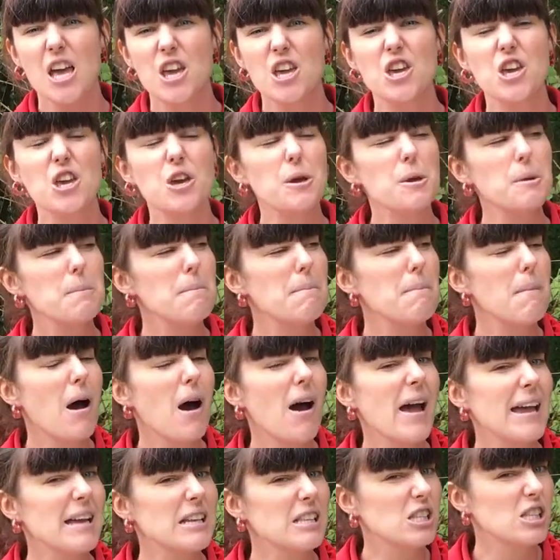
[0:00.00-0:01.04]
You
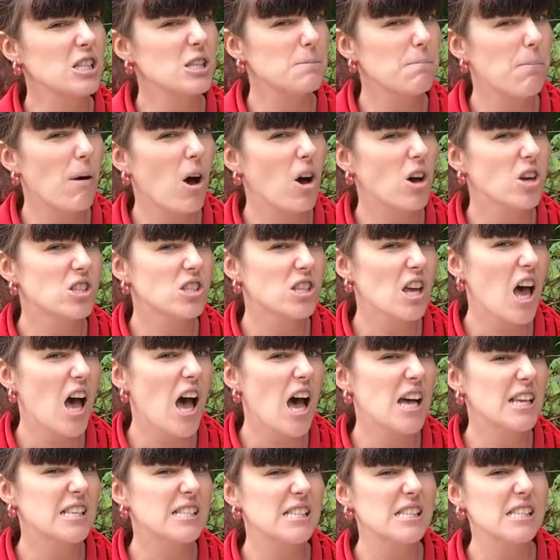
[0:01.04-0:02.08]
might spot
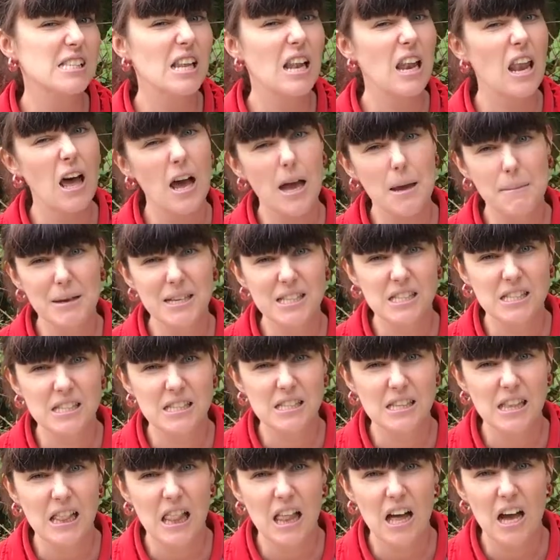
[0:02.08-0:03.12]
a slimy
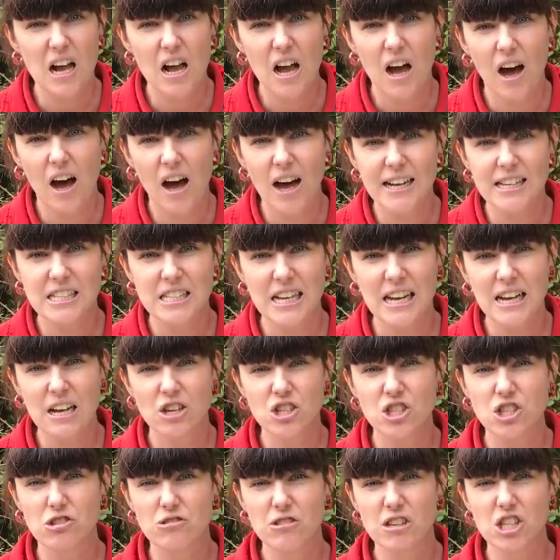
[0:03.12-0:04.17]
slug hiding
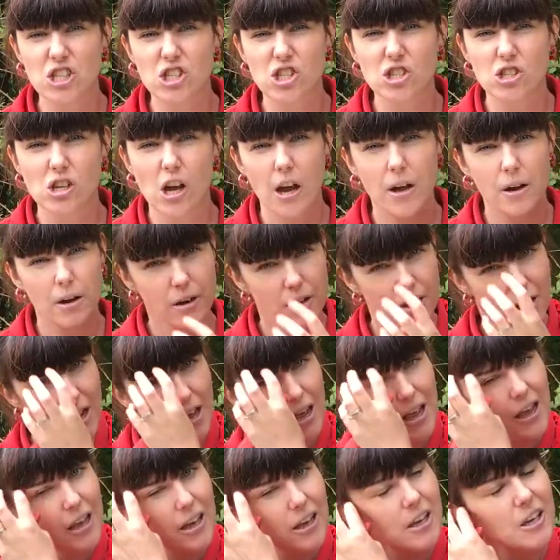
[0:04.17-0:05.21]
under a stone.
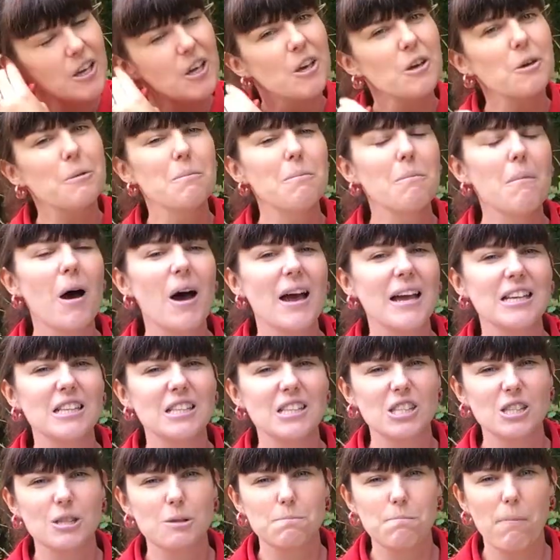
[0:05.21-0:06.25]
you
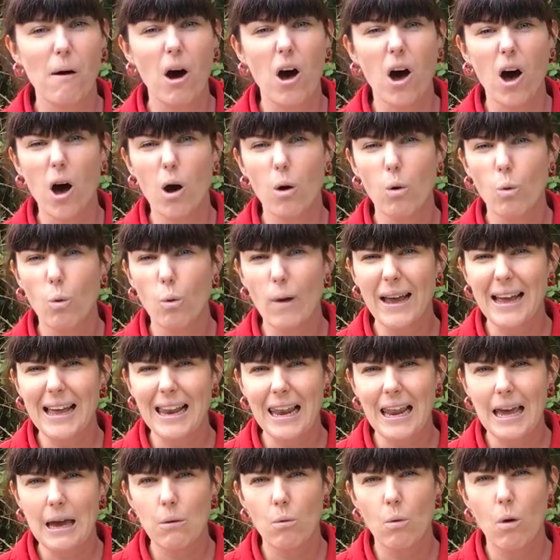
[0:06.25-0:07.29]
might spot a
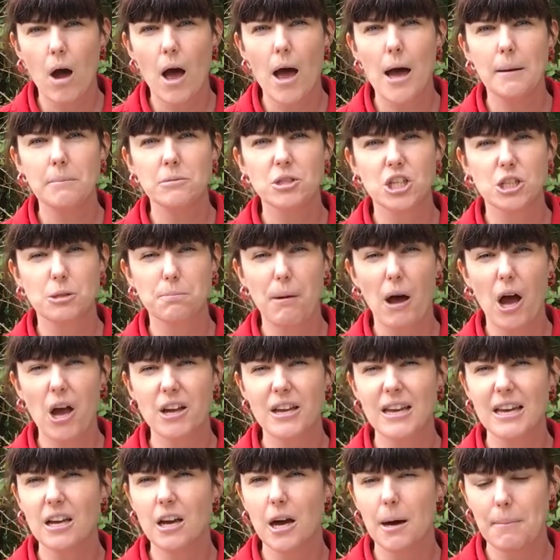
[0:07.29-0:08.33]
wiggly worm just
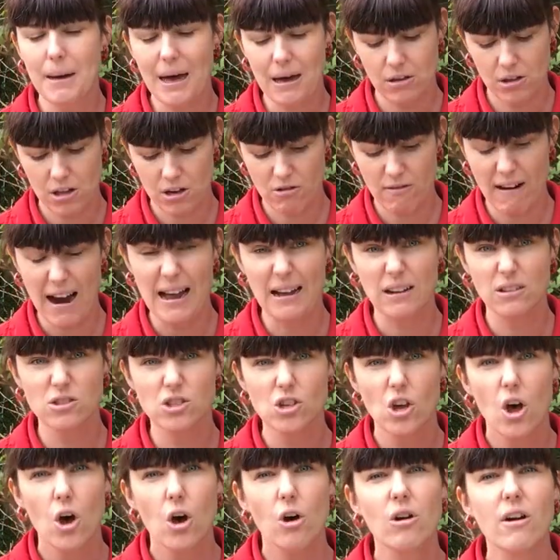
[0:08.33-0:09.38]
poking up out the
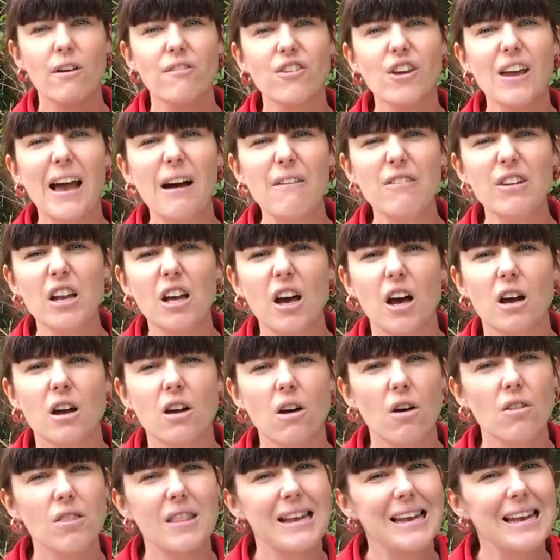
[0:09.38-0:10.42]
ground. Or if you have a
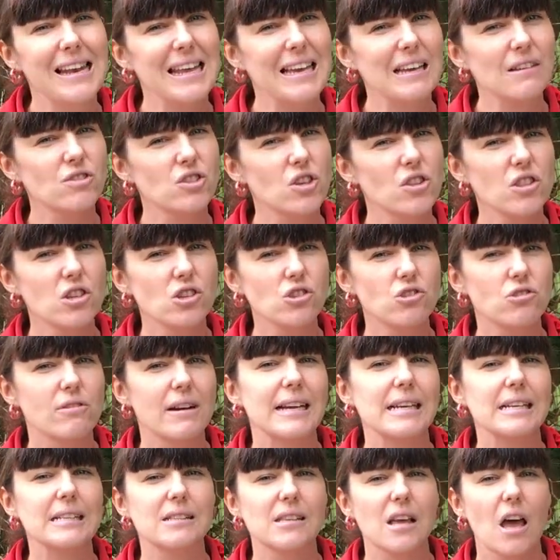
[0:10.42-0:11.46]
look on the leaves on the
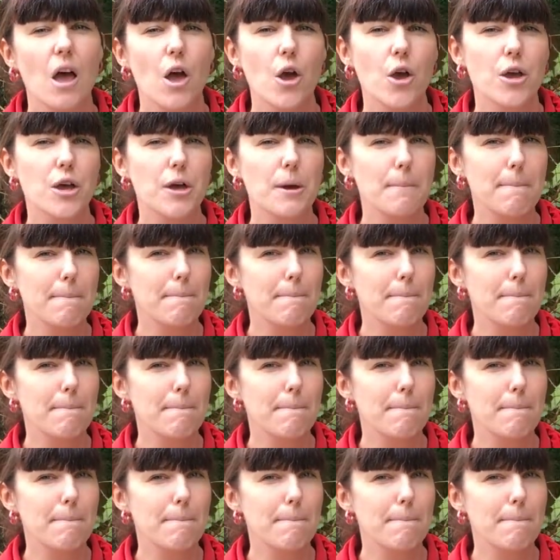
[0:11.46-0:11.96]
trees, you